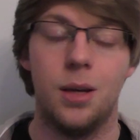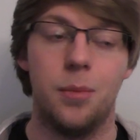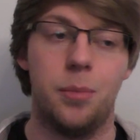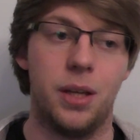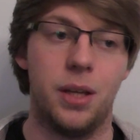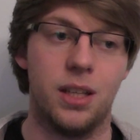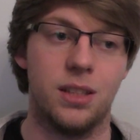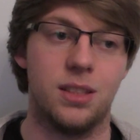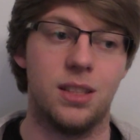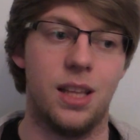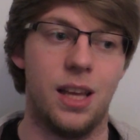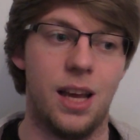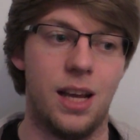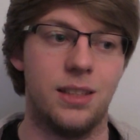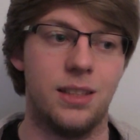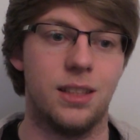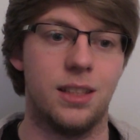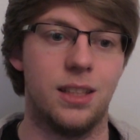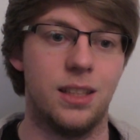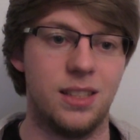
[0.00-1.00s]
Because at the
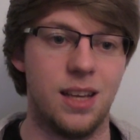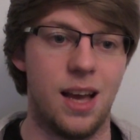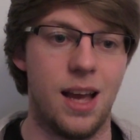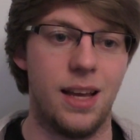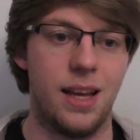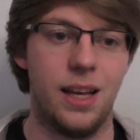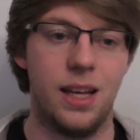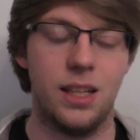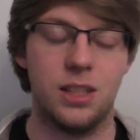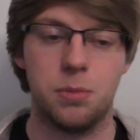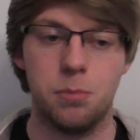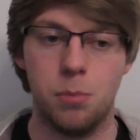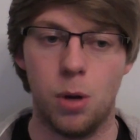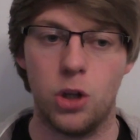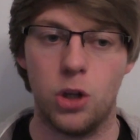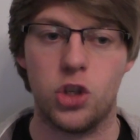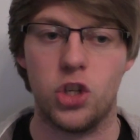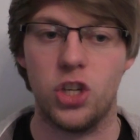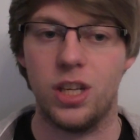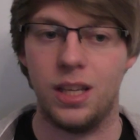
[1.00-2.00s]
end of the day, it's
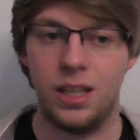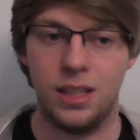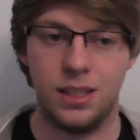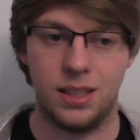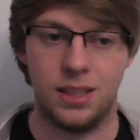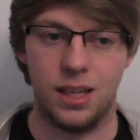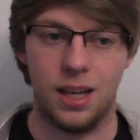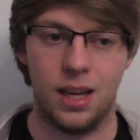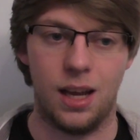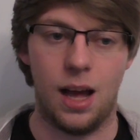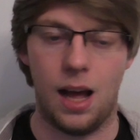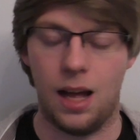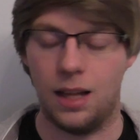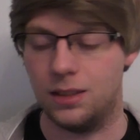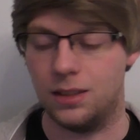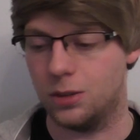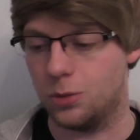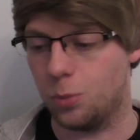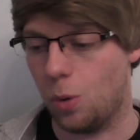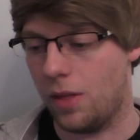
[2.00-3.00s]
much easier,
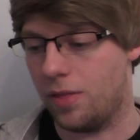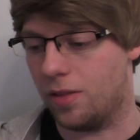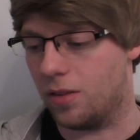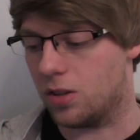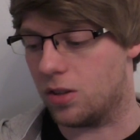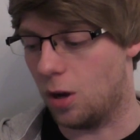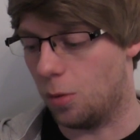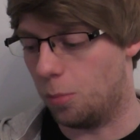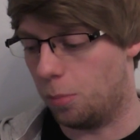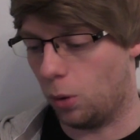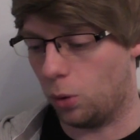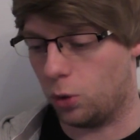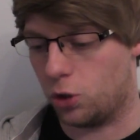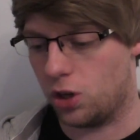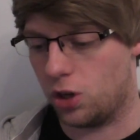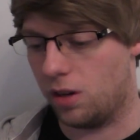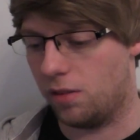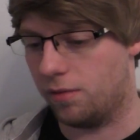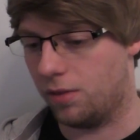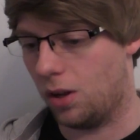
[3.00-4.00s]
and when there's no
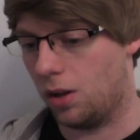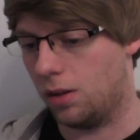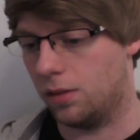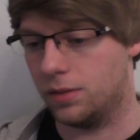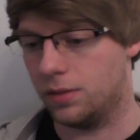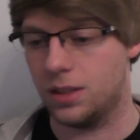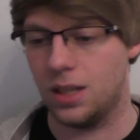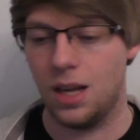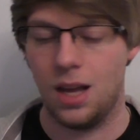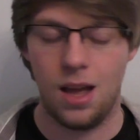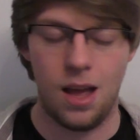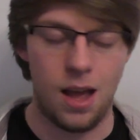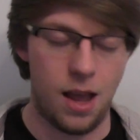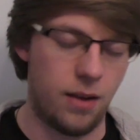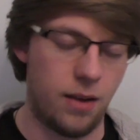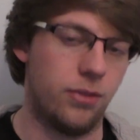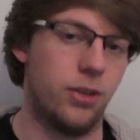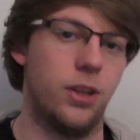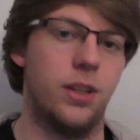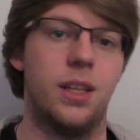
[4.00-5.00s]
bullshit involved,
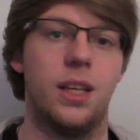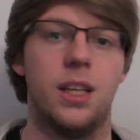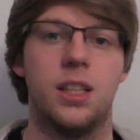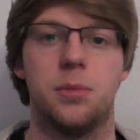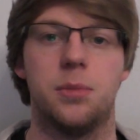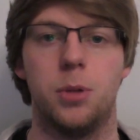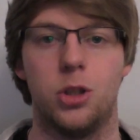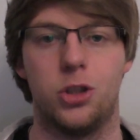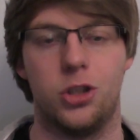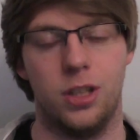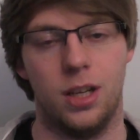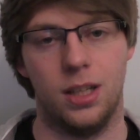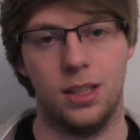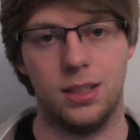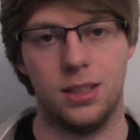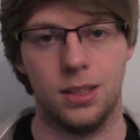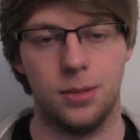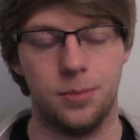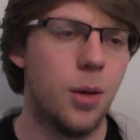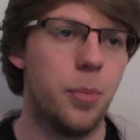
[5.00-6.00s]
everything is much
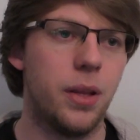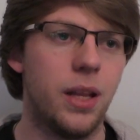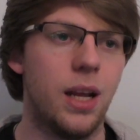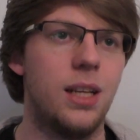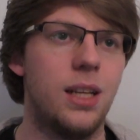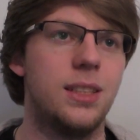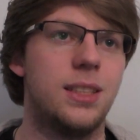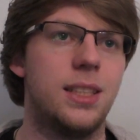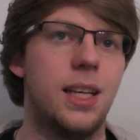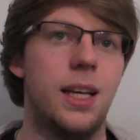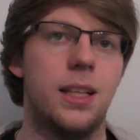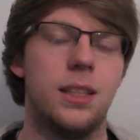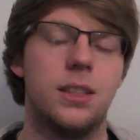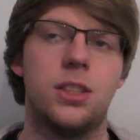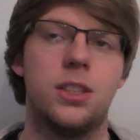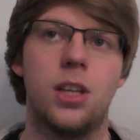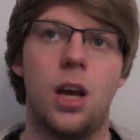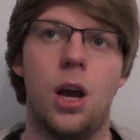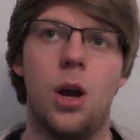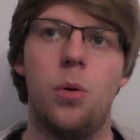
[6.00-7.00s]
nicer. But that is it.
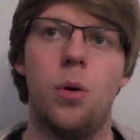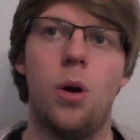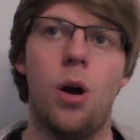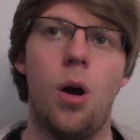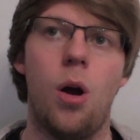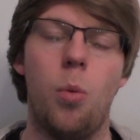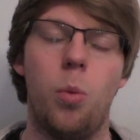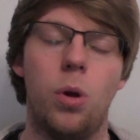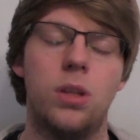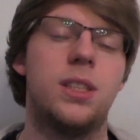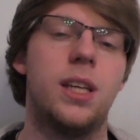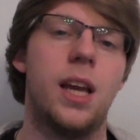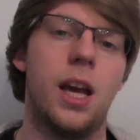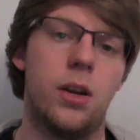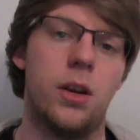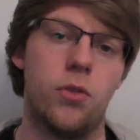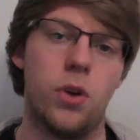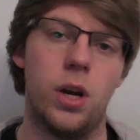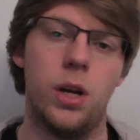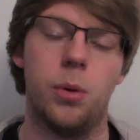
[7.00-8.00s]
So once
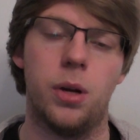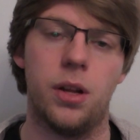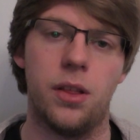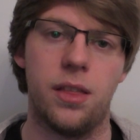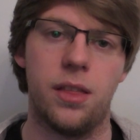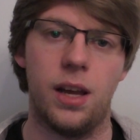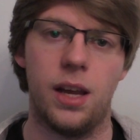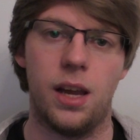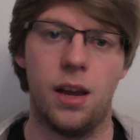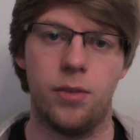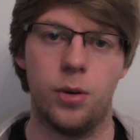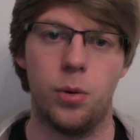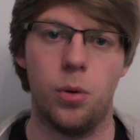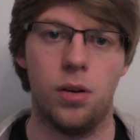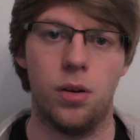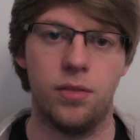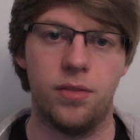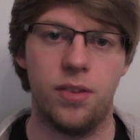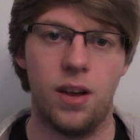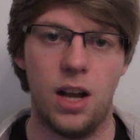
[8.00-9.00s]
again, I really want to thank
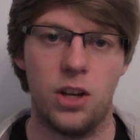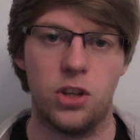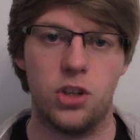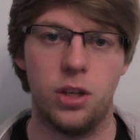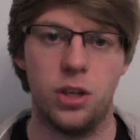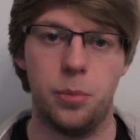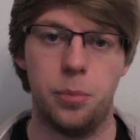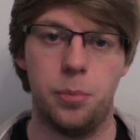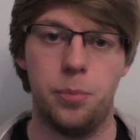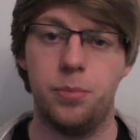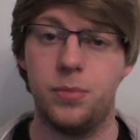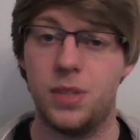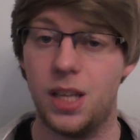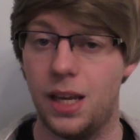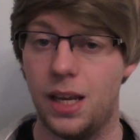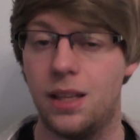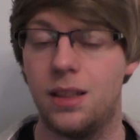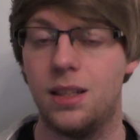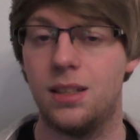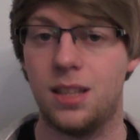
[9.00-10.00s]
everyone for actually
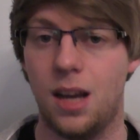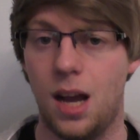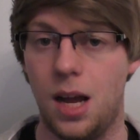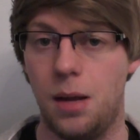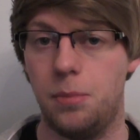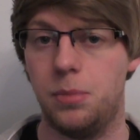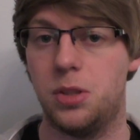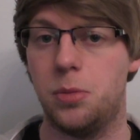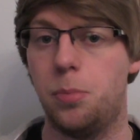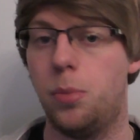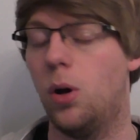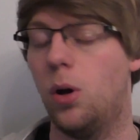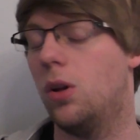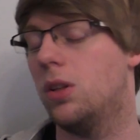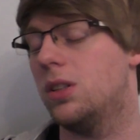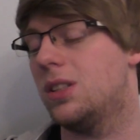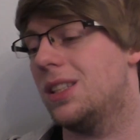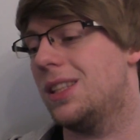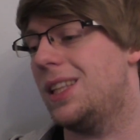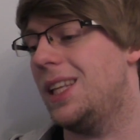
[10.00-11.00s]
taking the time to
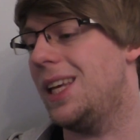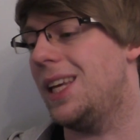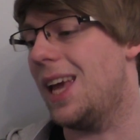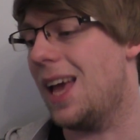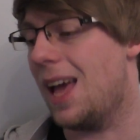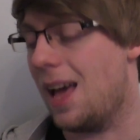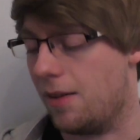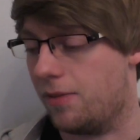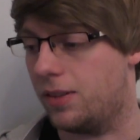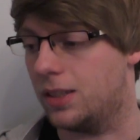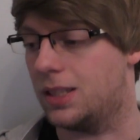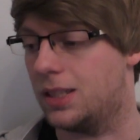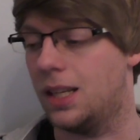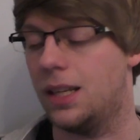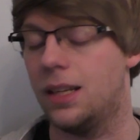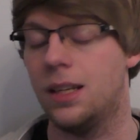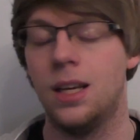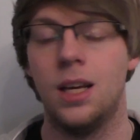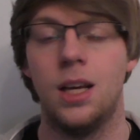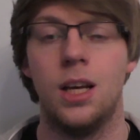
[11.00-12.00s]
put the effort in